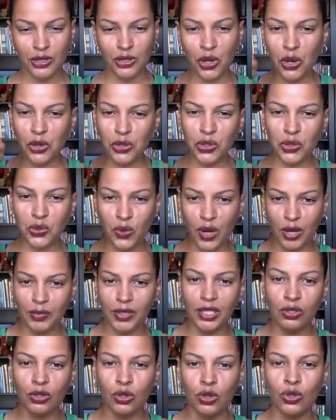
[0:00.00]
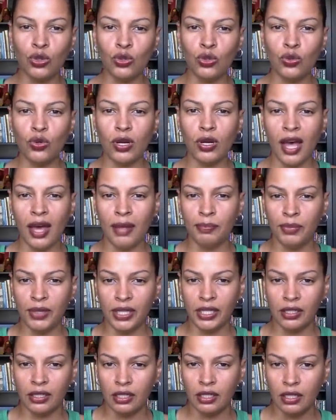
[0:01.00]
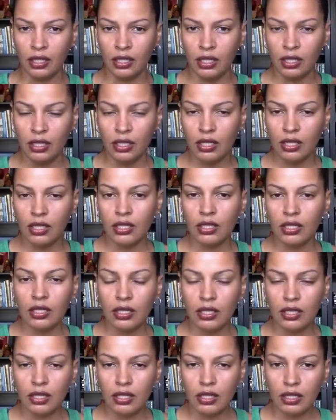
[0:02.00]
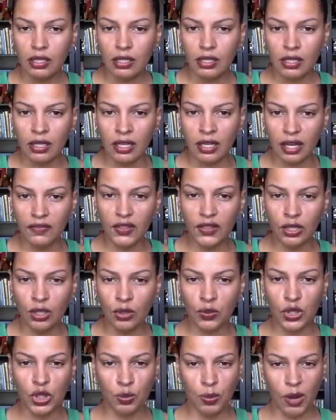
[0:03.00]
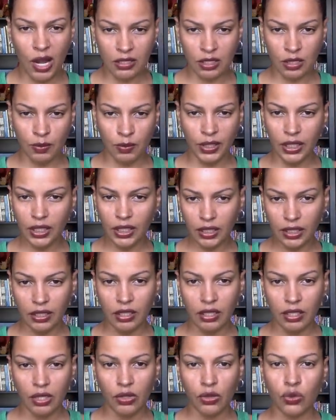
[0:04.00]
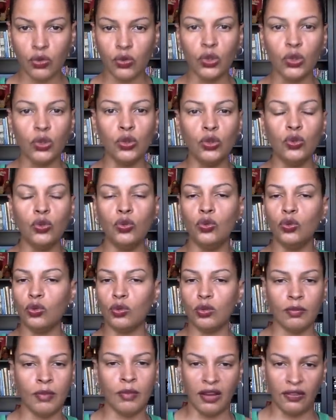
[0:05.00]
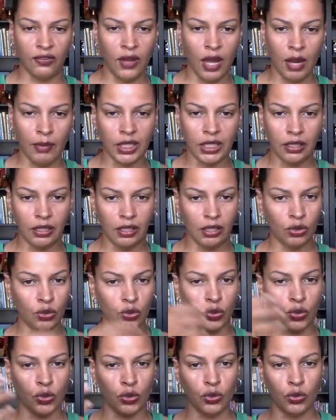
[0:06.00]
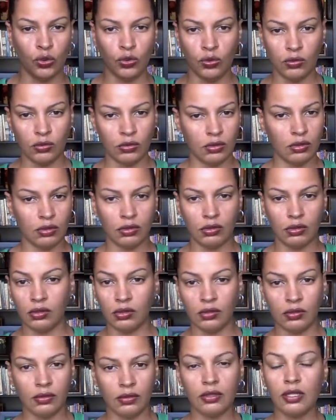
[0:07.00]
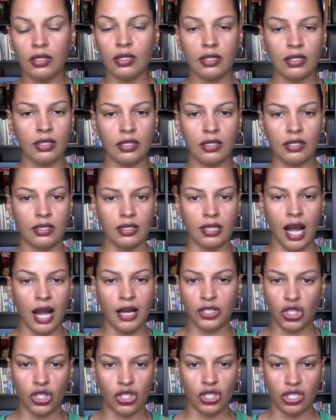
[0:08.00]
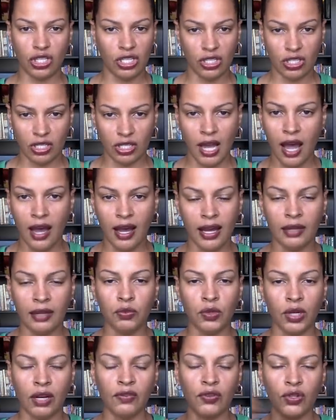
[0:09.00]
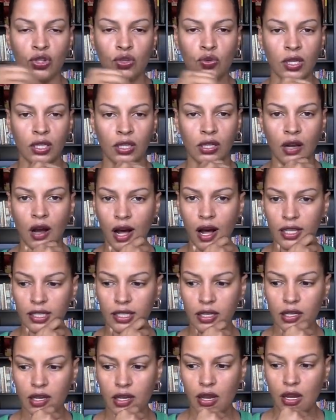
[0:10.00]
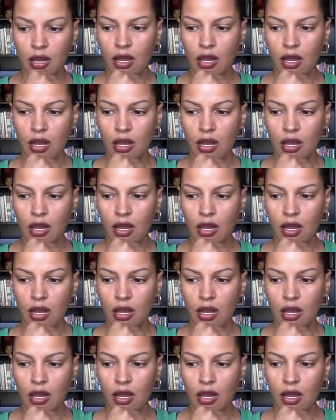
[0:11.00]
Those women who had been given the responsibility through my family, through consciousness, God, whatever you want to call it,